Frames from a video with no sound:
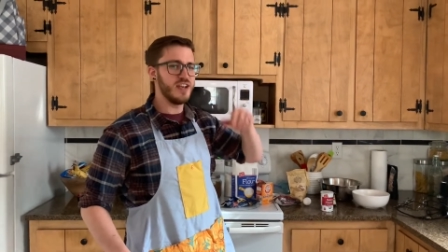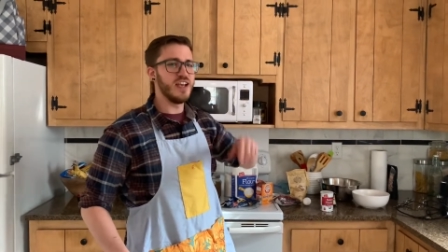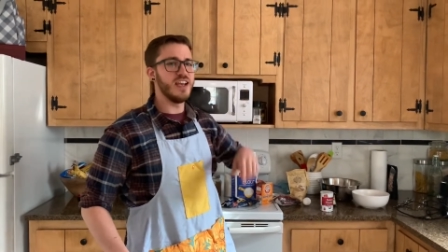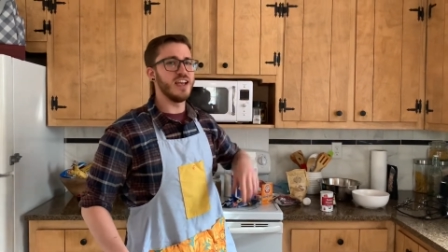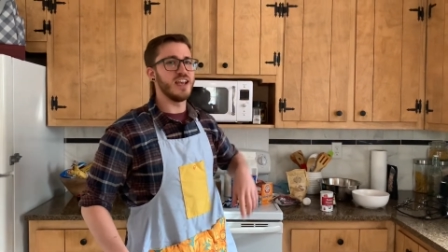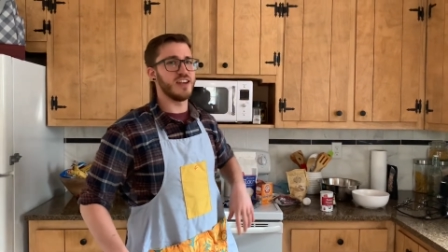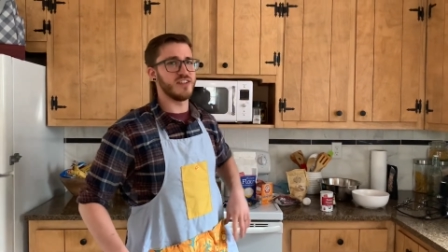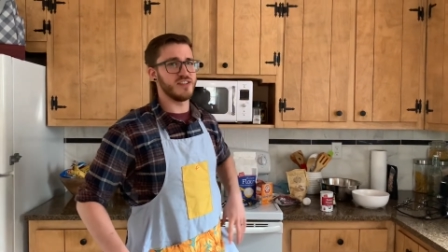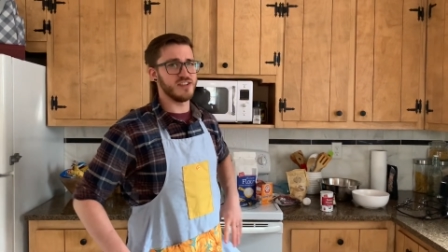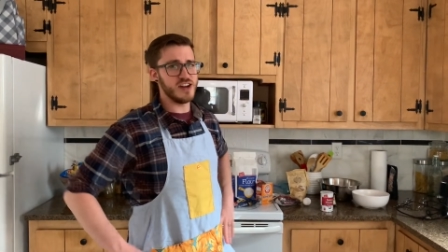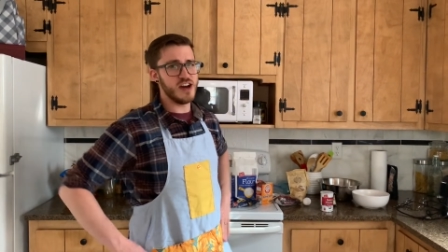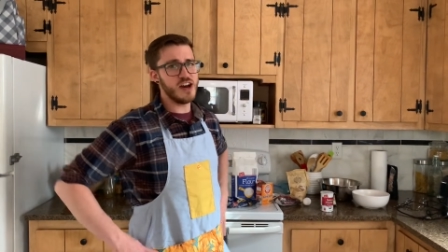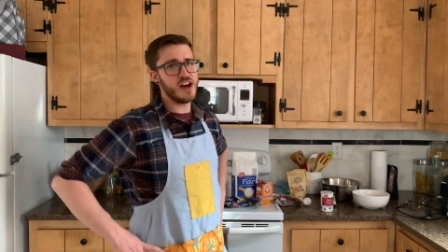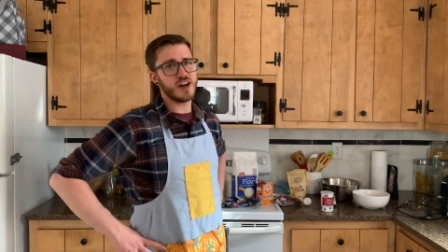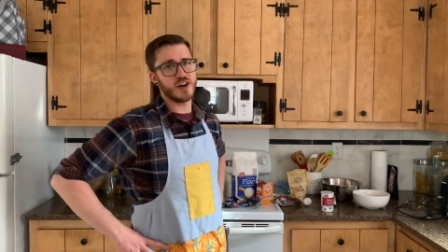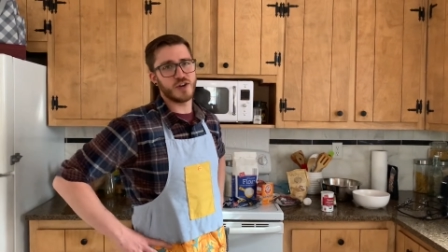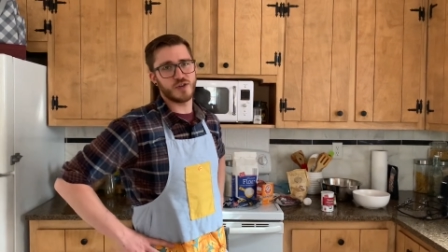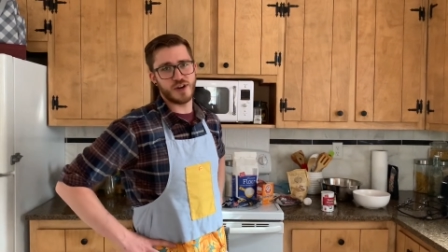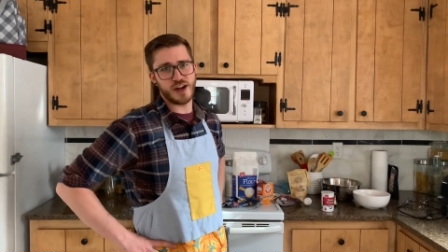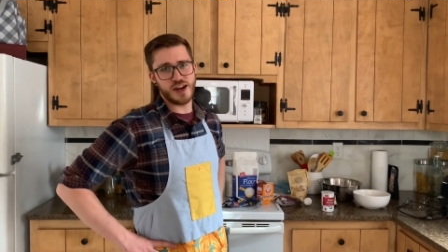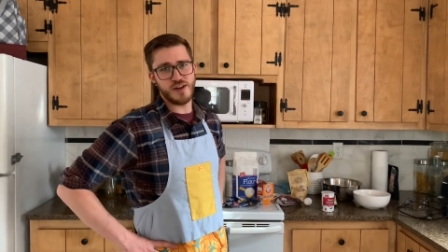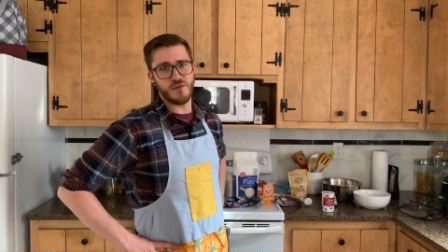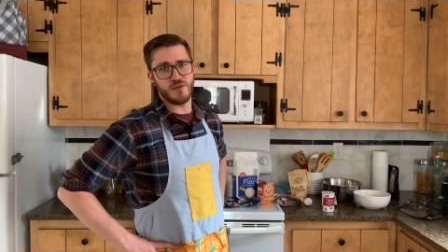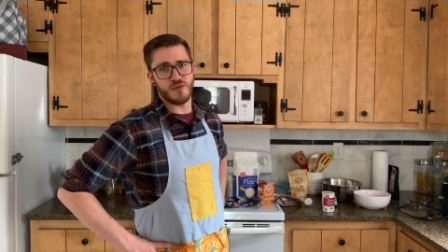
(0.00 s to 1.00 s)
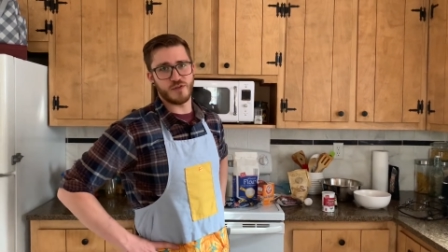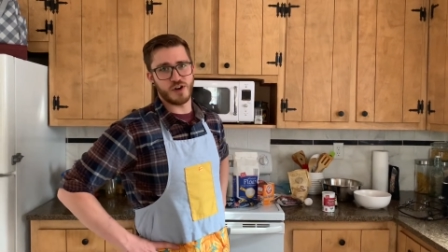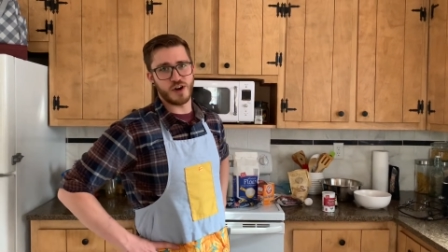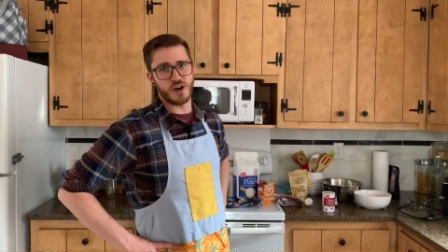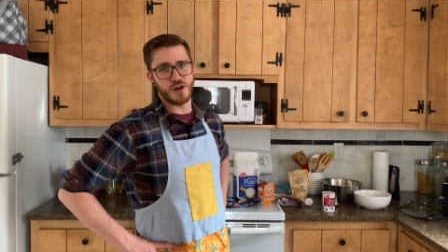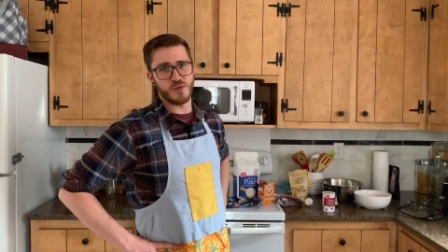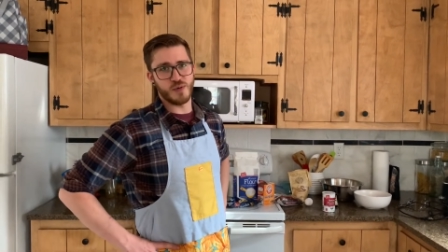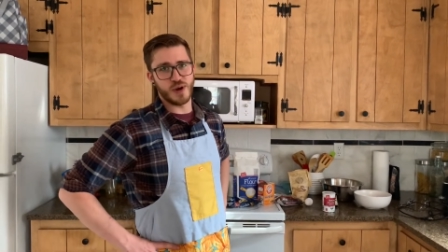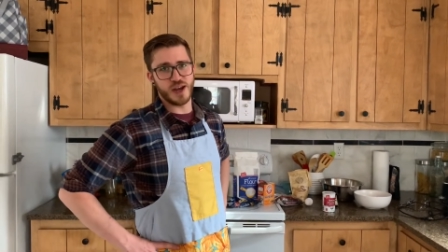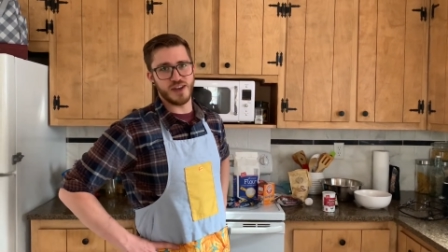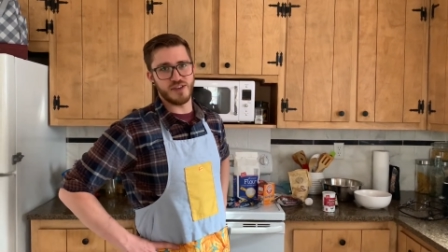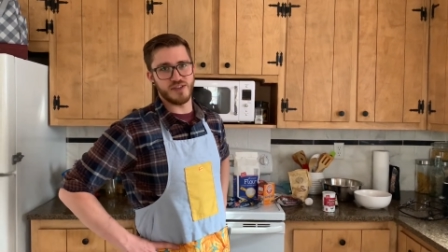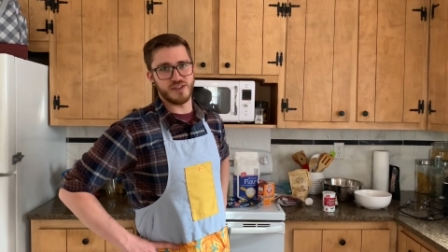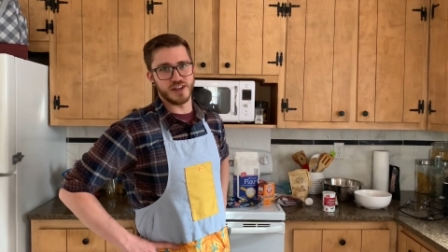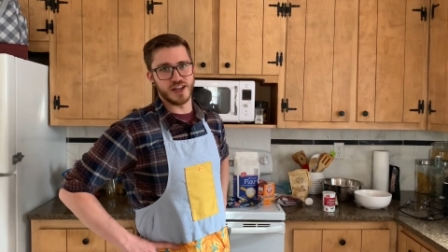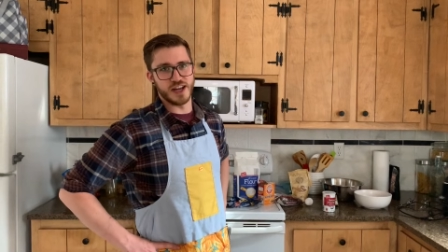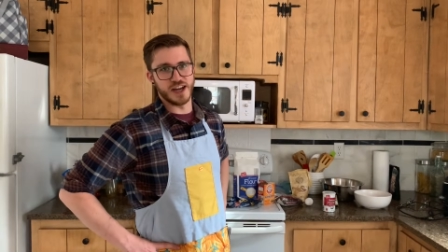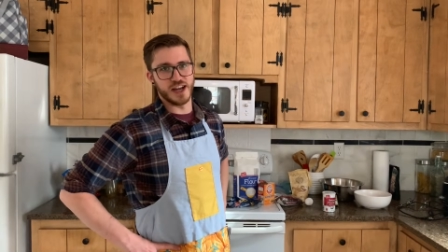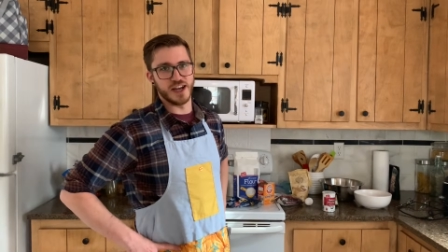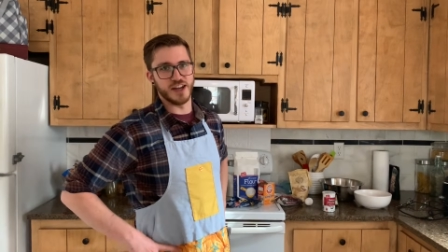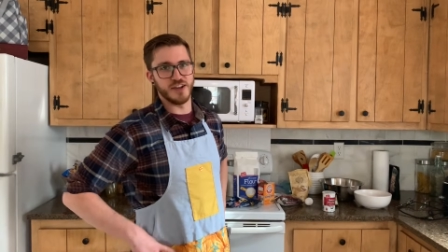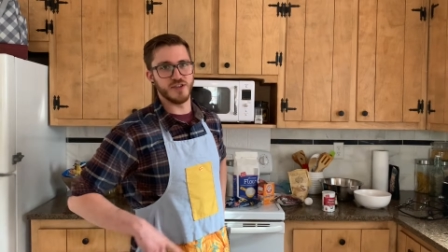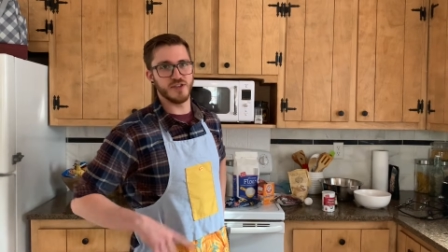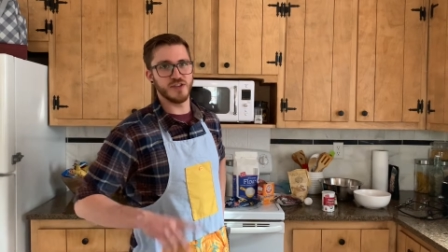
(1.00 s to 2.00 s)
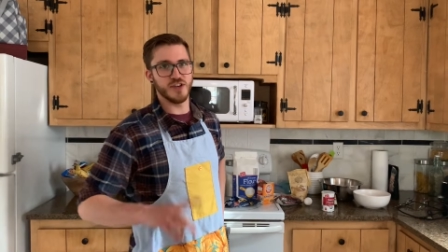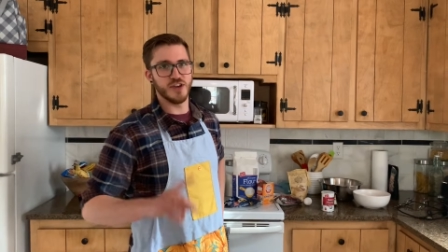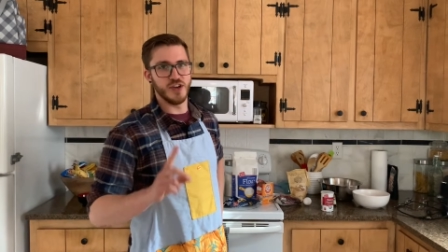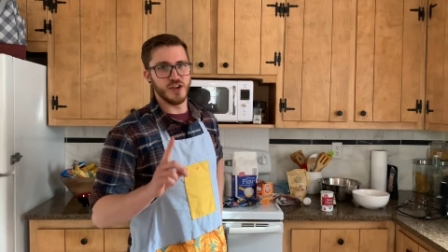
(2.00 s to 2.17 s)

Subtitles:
is not great for our waistlines.